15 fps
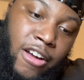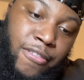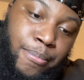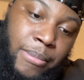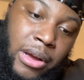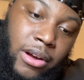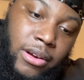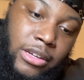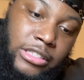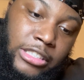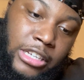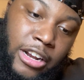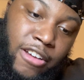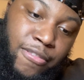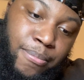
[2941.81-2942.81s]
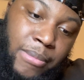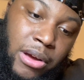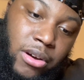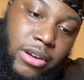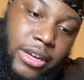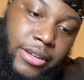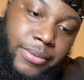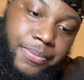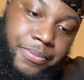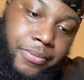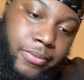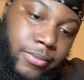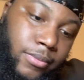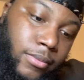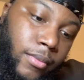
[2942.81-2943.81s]
of Mil son of Milcah,
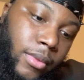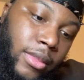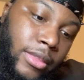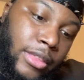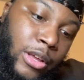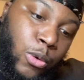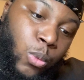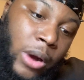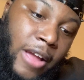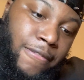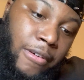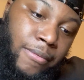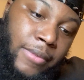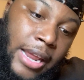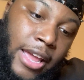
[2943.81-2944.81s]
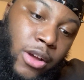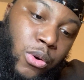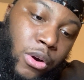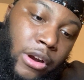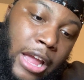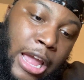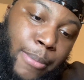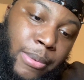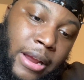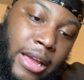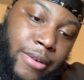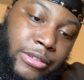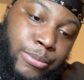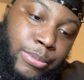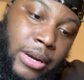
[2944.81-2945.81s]
the wife of Nahor,
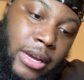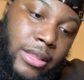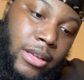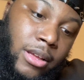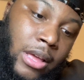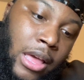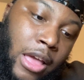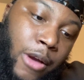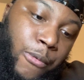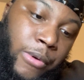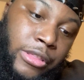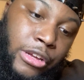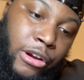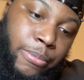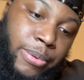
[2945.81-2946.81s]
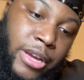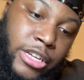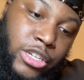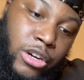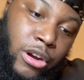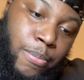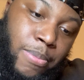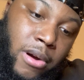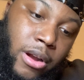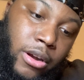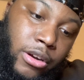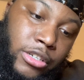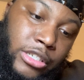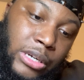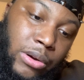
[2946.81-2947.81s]
Abraham's brother, with her pitcher upon
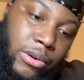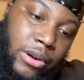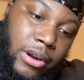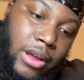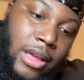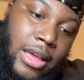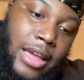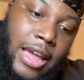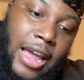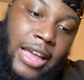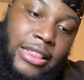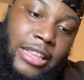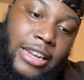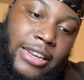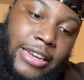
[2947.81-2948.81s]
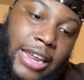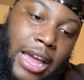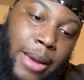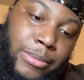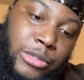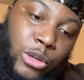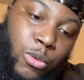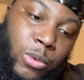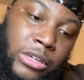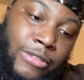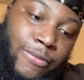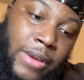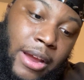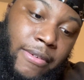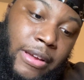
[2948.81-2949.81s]
her shoulder. And the damsel was
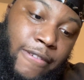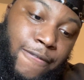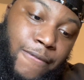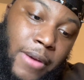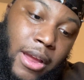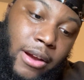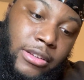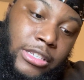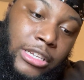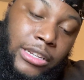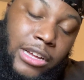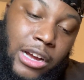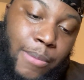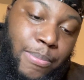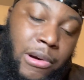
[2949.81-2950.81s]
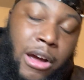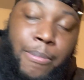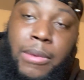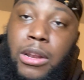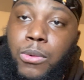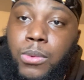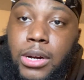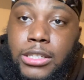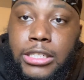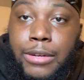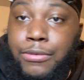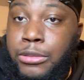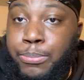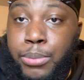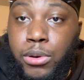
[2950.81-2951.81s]
very fair to look upon, meaning what? She
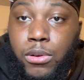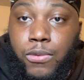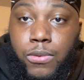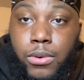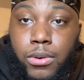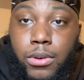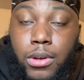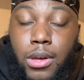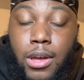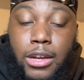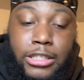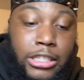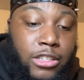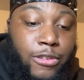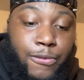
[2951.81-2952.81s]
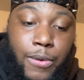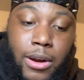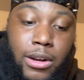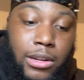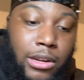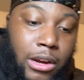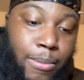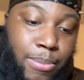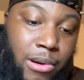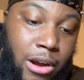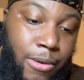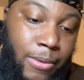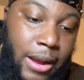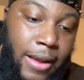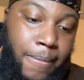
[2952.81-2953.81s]
was beautiful. She was fair to look
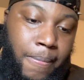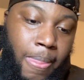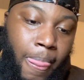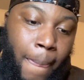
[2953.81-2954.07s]
upon, right?